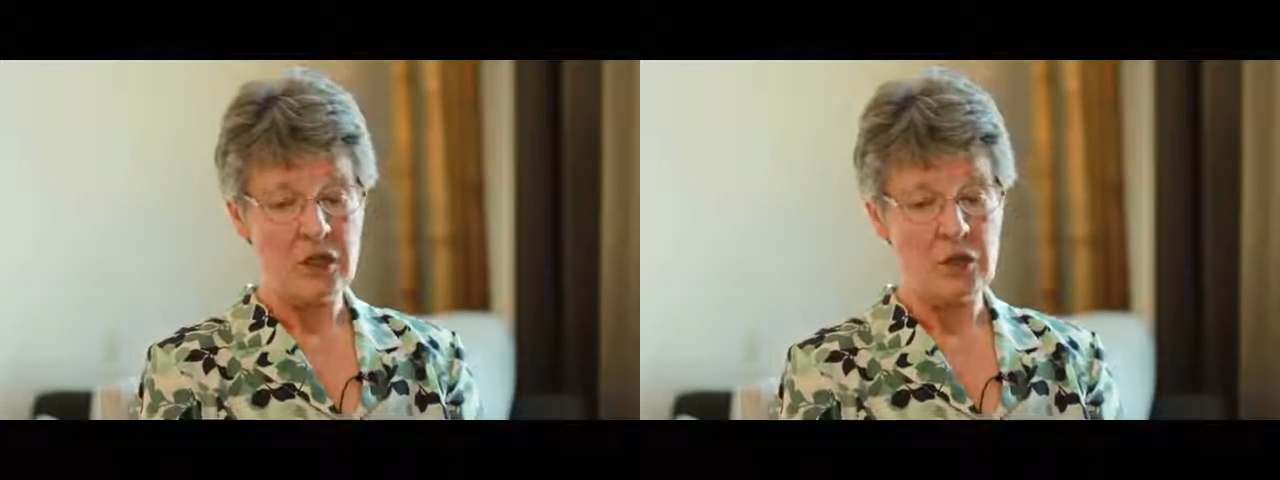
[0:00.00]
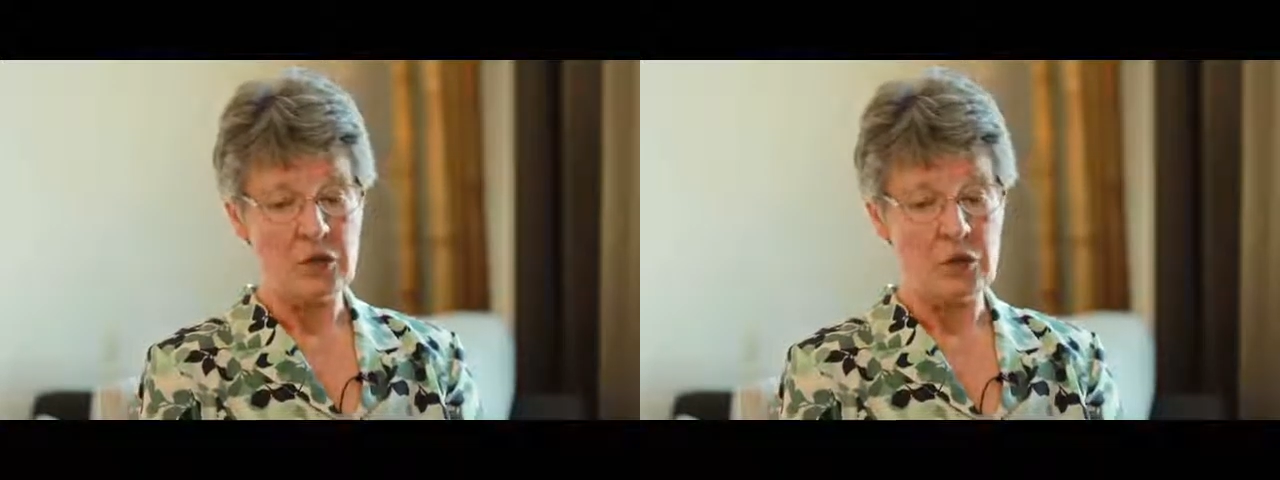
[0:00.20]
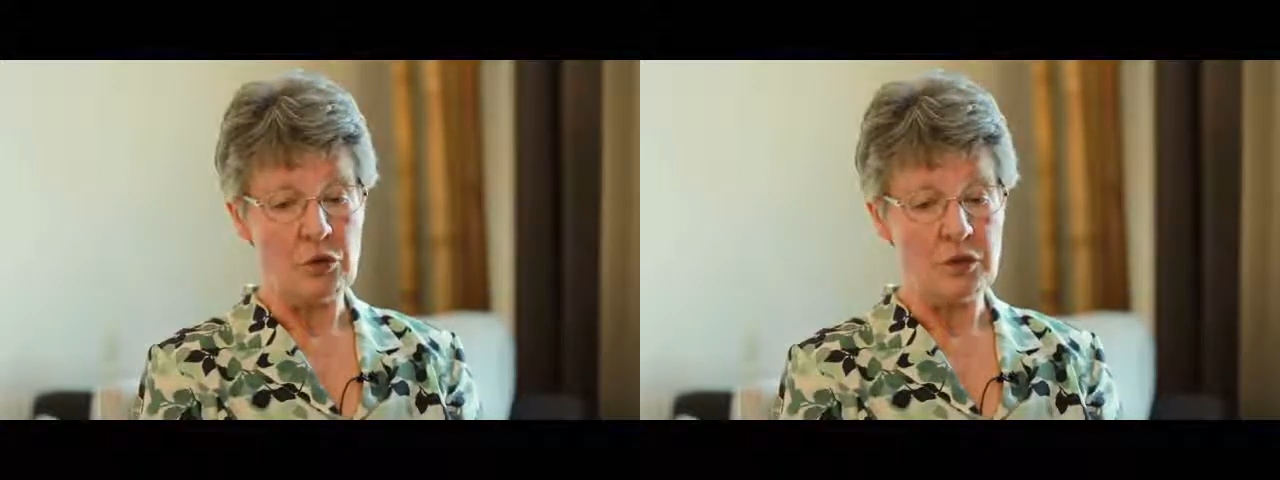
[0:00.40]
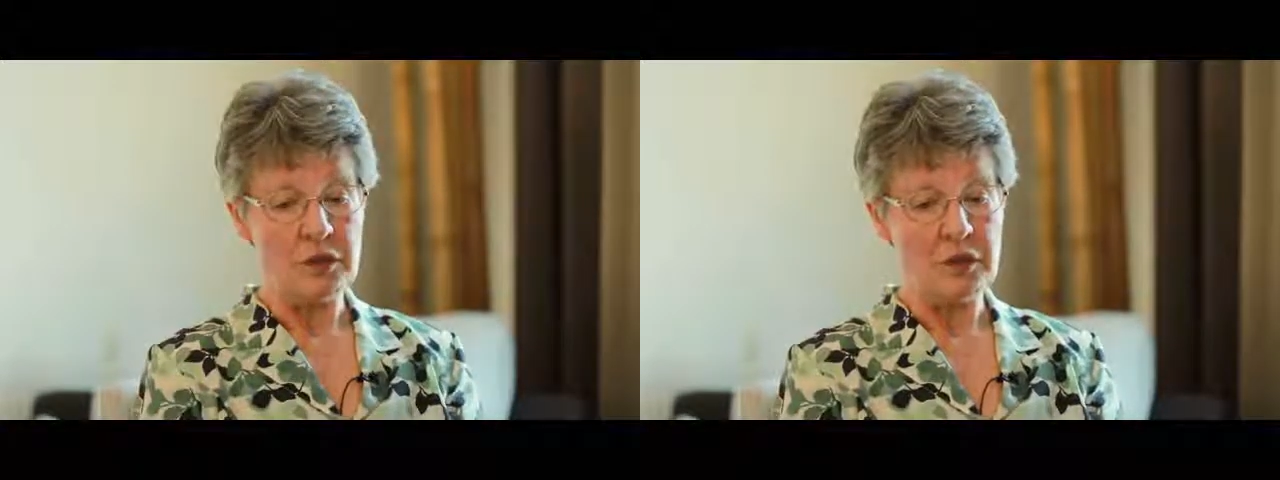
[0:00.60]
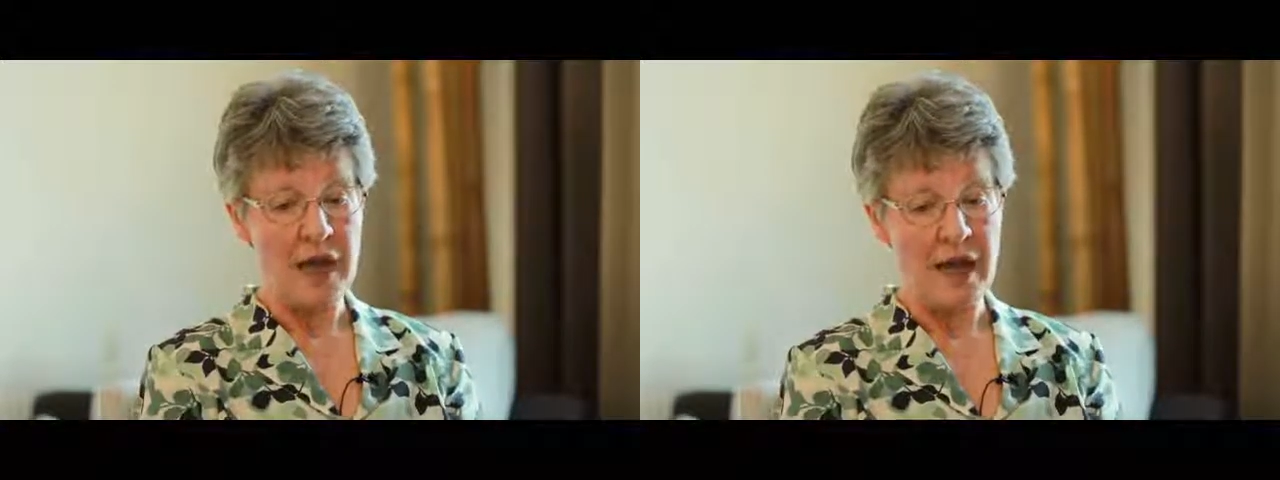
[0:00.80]
So
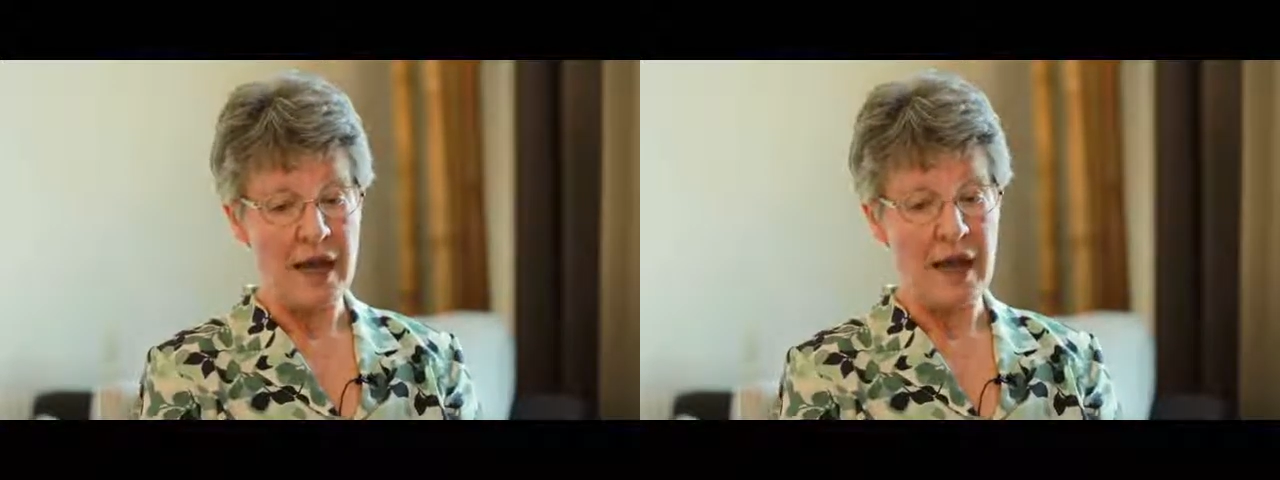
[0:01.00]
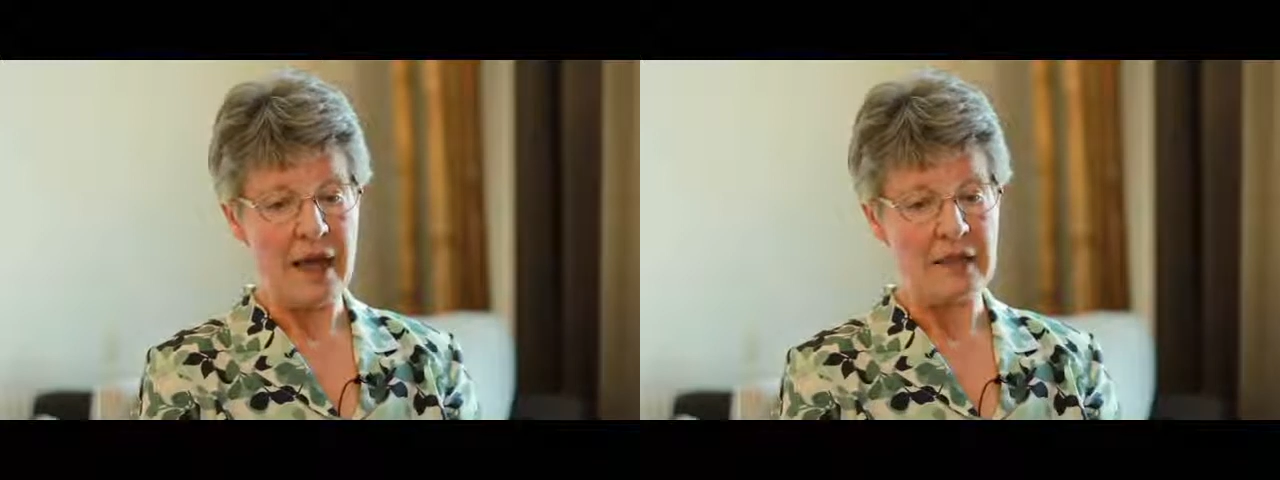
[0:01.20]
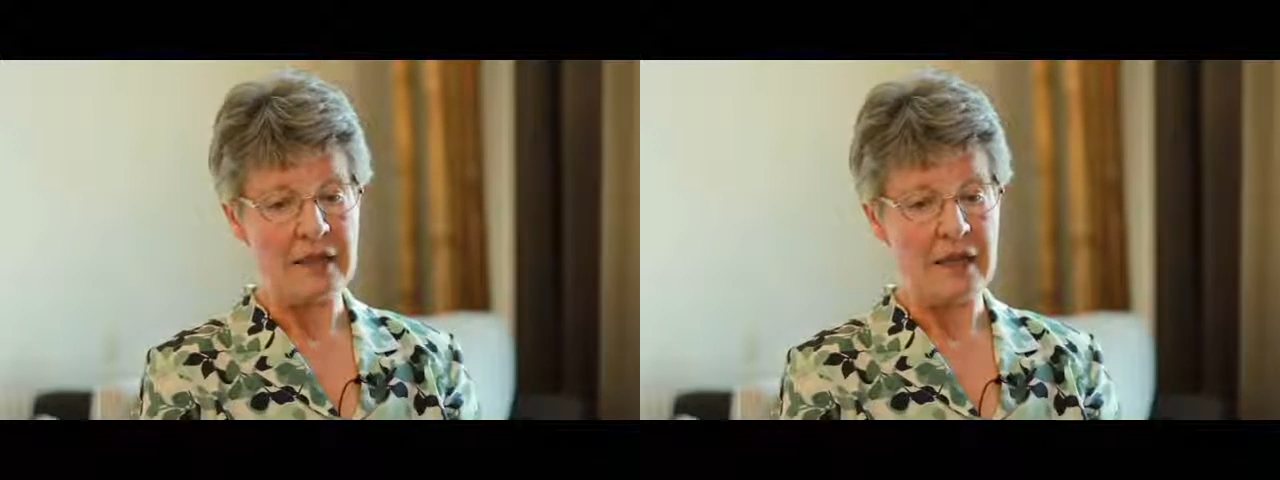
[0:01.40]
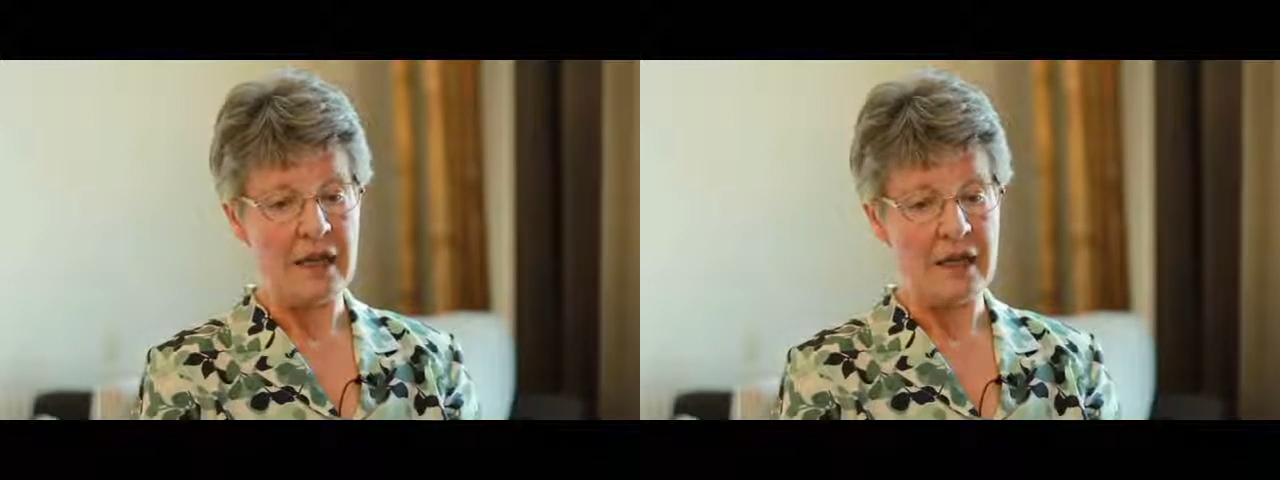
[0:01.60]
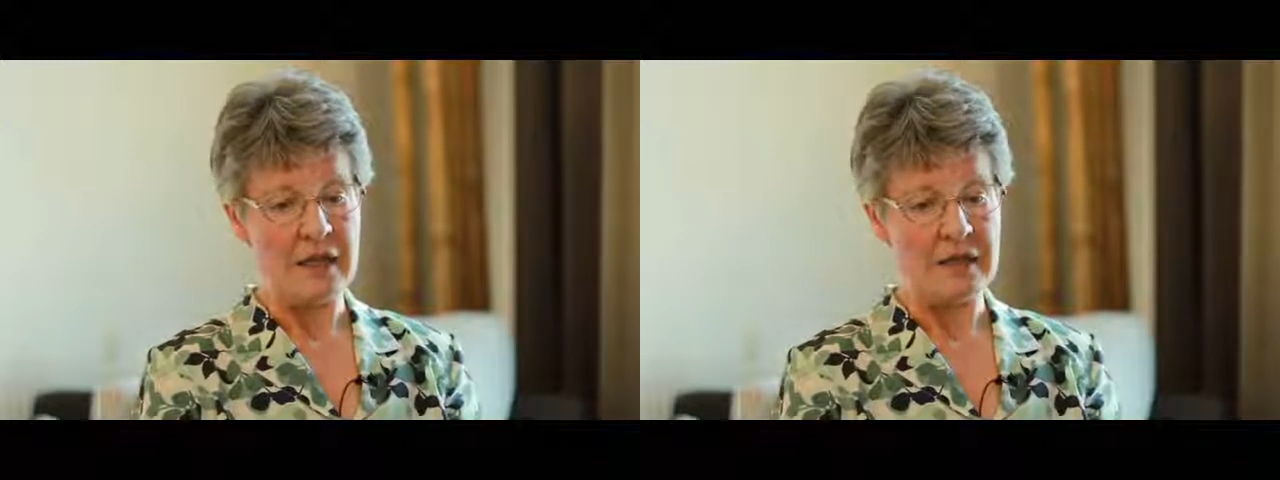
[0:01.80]
Thailand
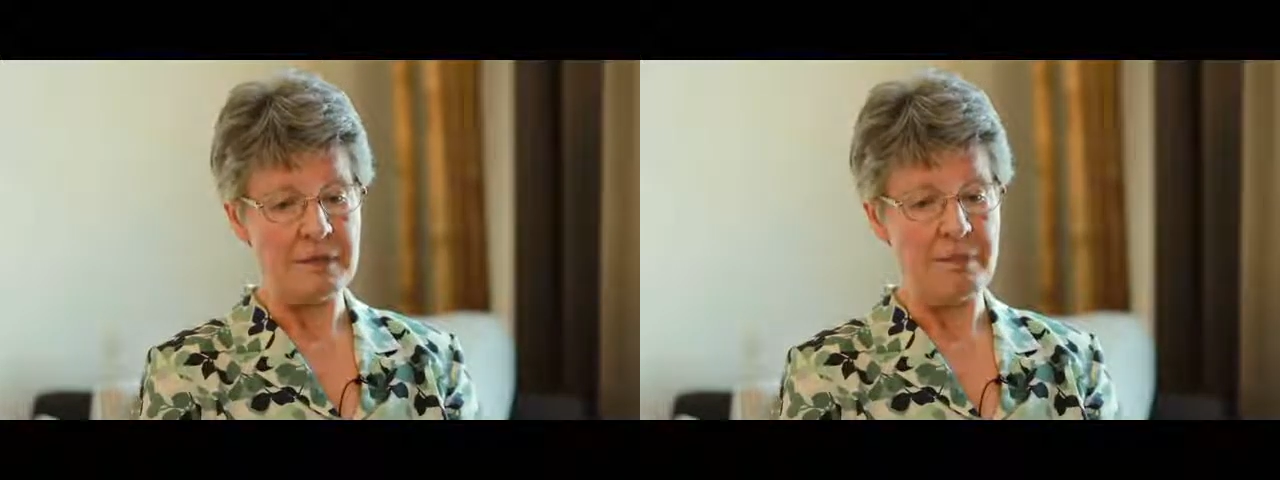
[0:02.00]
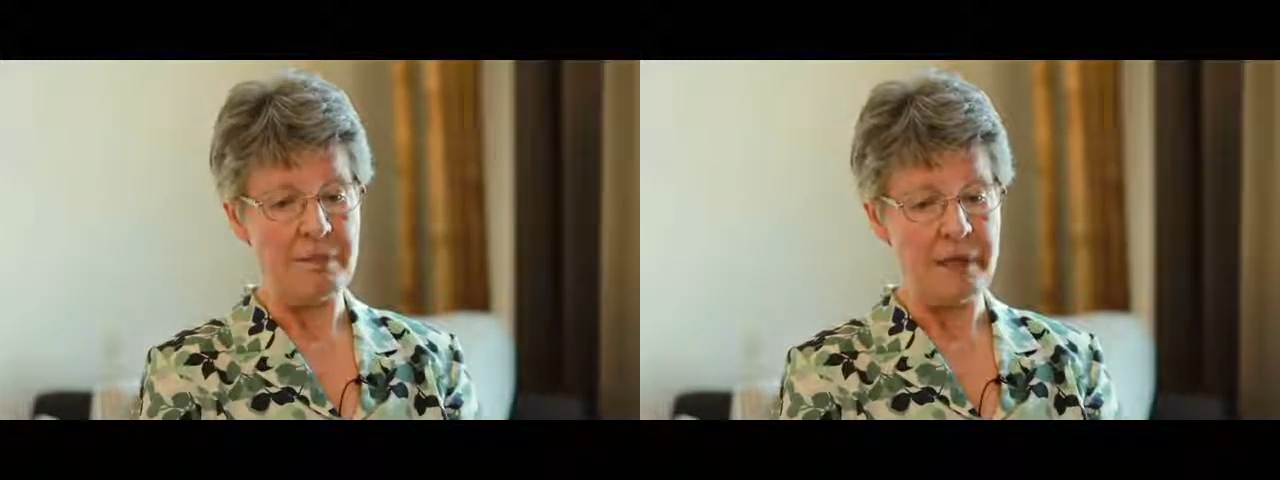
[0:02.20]
is